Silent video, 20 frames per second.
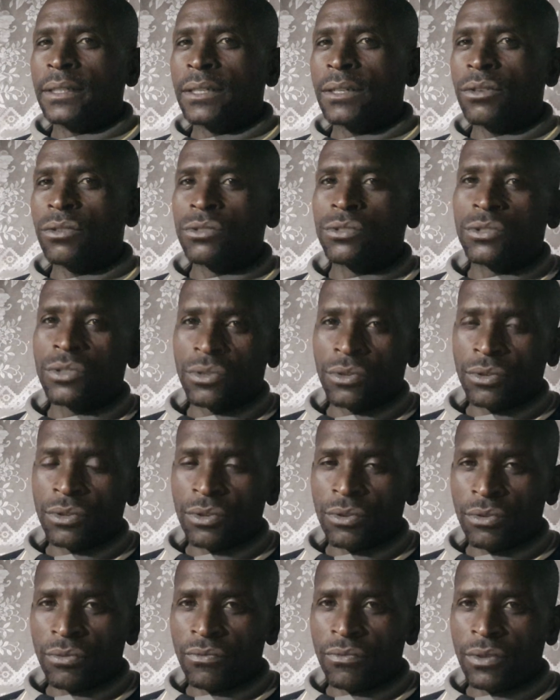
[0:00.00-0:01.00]

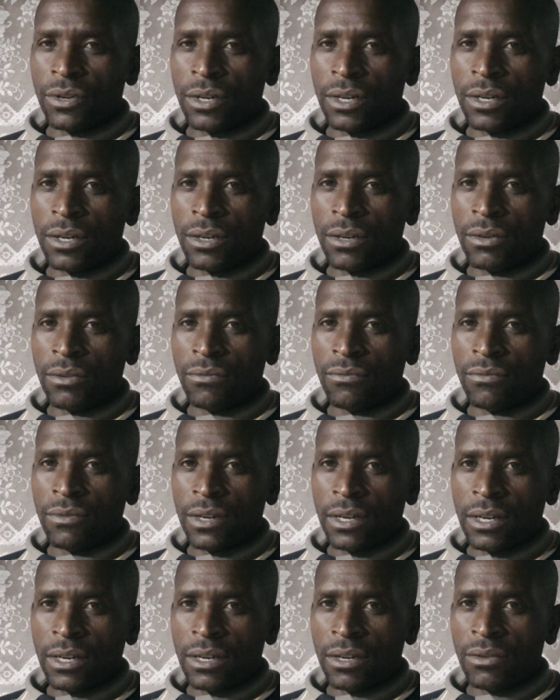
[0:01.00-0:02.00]
control
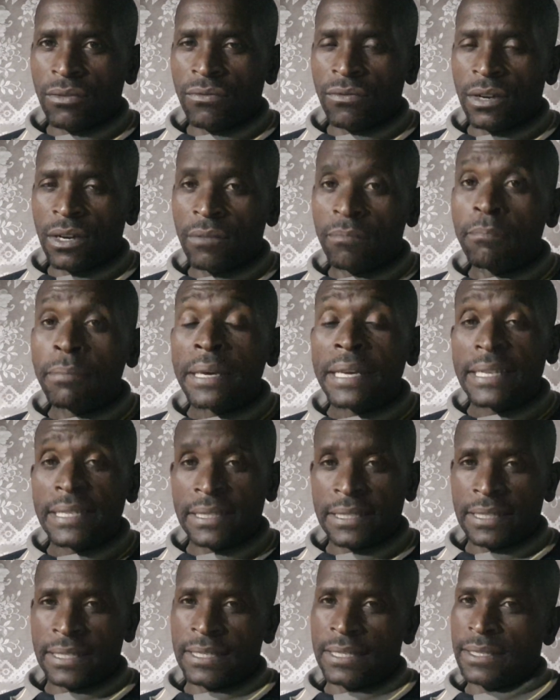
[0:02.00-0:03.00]
of
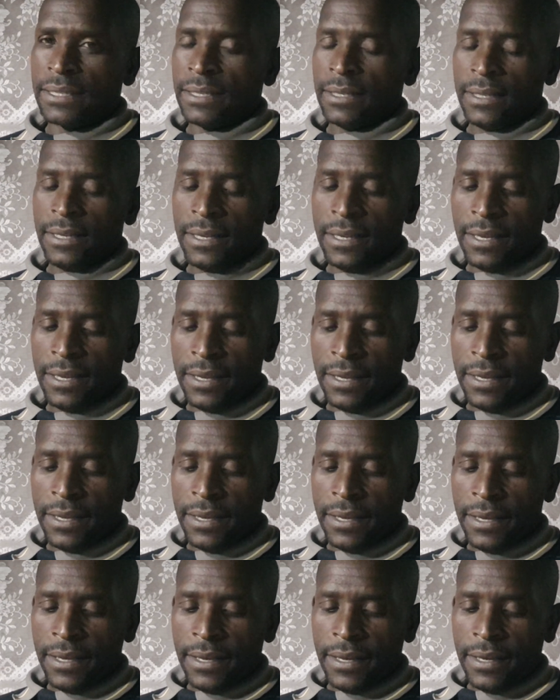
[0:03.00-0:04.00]
pests.
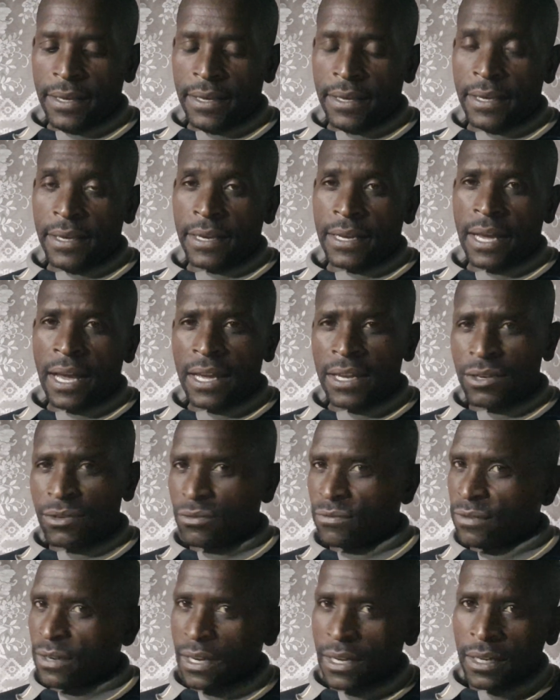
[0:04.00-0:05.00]
Kind
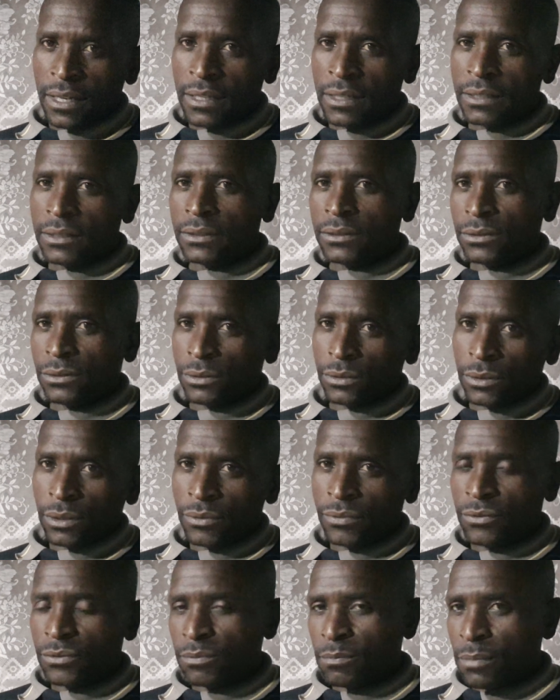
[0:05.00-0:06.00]
of we
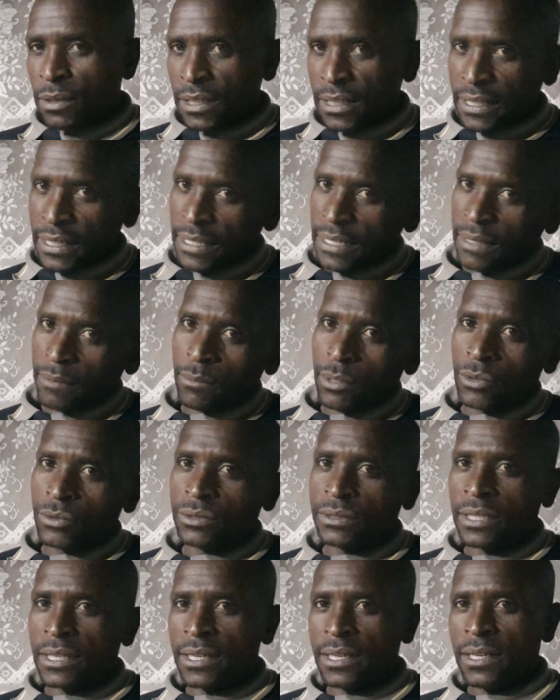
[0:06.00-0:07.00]
have to bring in
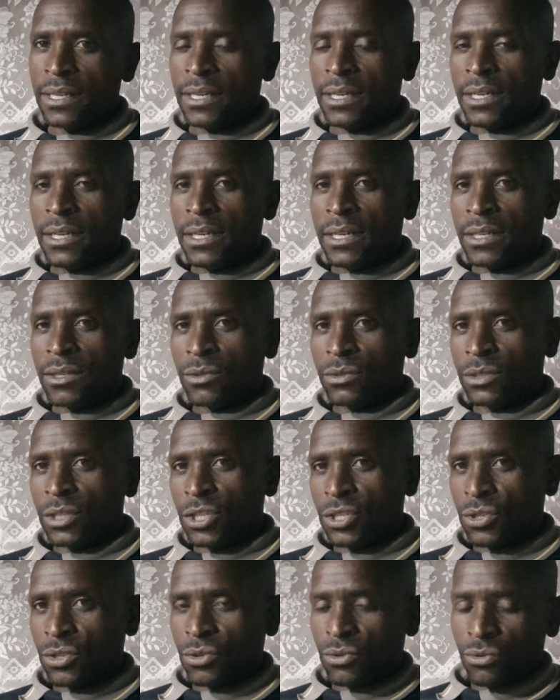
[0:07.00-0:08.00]
about
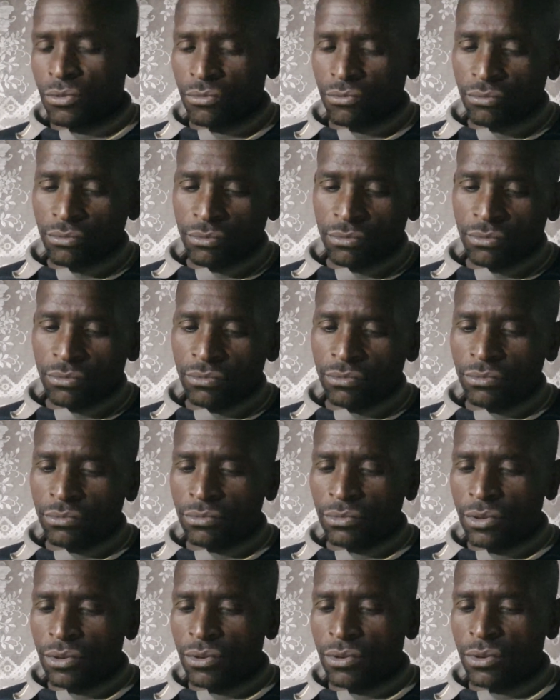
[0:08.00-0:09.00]
rotational
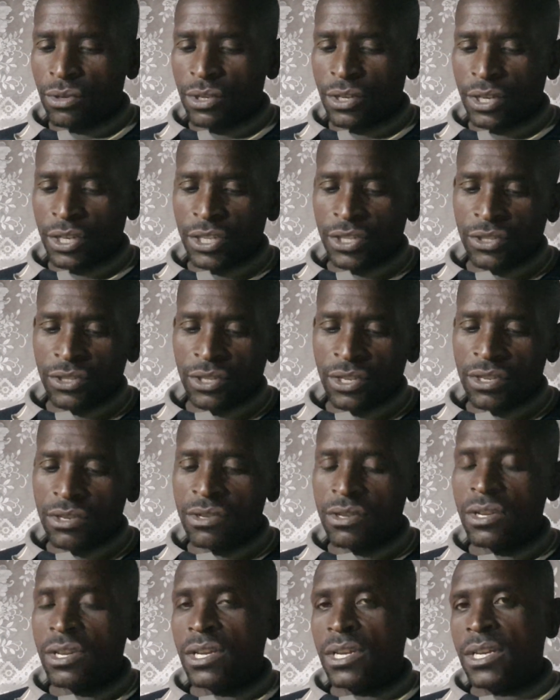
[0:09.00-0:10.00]
or
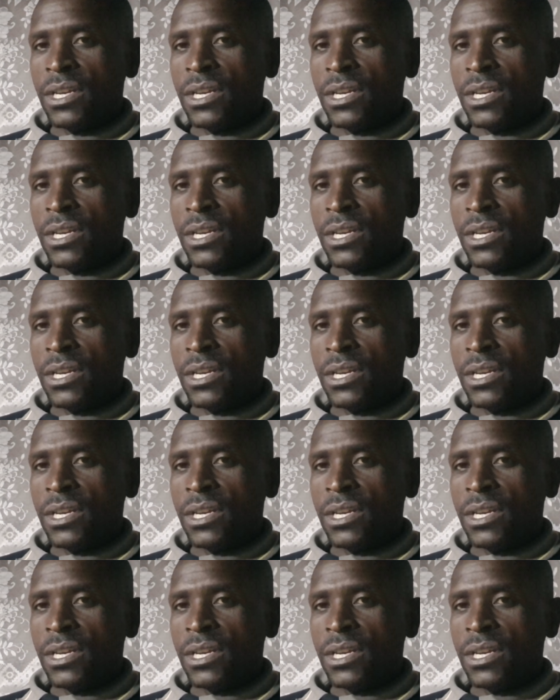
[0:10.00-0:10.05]
grazing